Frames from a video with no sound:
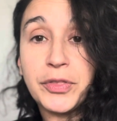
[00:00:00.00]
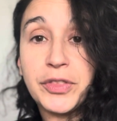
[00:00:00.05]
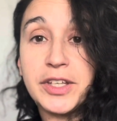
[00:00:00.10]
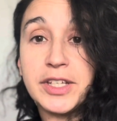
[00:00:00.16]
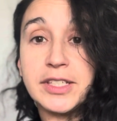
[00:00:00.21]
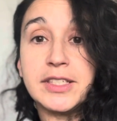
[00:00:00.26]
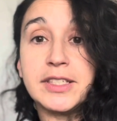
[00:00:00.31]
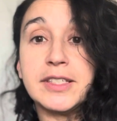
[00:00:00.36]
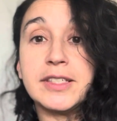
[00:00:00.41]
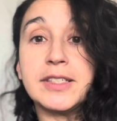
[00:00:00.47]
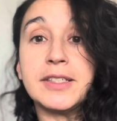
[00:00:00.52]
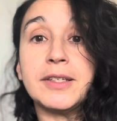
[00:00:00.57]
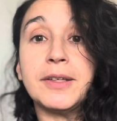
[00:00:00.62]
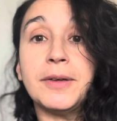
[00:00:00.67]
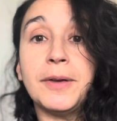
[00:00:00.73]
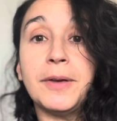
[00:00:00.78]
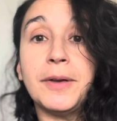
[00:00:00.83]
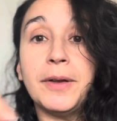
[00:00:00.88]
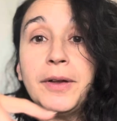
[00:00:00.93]
this
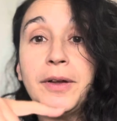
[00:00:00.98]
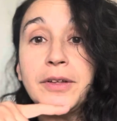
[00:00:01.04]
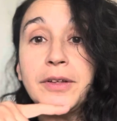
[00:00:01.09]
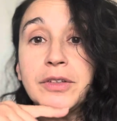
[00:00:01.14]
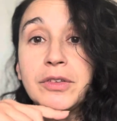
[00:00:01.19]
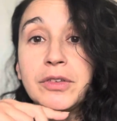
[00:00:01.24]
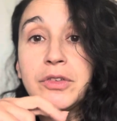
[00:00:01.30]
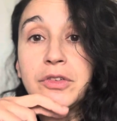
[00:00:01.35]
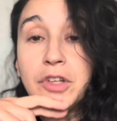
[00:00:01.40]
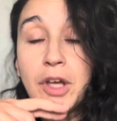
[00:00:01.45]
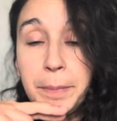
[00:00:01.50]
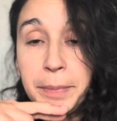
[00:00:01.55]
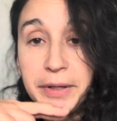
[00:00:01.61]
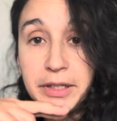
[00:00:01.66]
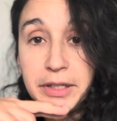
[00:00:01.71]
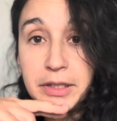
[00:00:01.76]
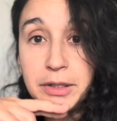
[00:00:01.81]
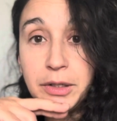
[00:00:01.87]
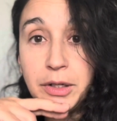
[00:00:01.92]

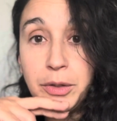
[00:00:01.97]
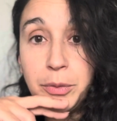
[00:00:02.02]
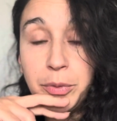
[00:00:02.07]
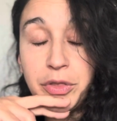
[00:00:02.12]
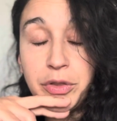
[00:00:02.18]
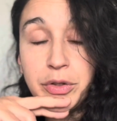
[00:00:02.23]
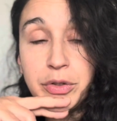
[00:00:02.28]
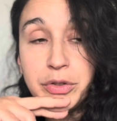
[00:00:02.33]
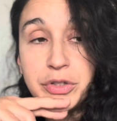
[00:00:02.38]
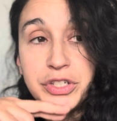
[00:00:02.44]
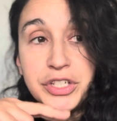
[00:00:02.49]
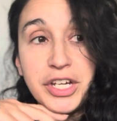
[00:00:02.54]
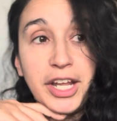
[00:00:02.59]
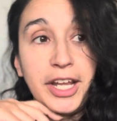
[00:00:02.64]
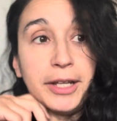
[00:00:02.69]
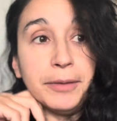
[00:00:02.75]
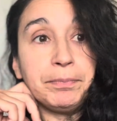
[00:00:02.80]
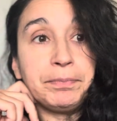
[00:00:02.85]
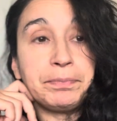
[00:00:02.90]
topic with you today.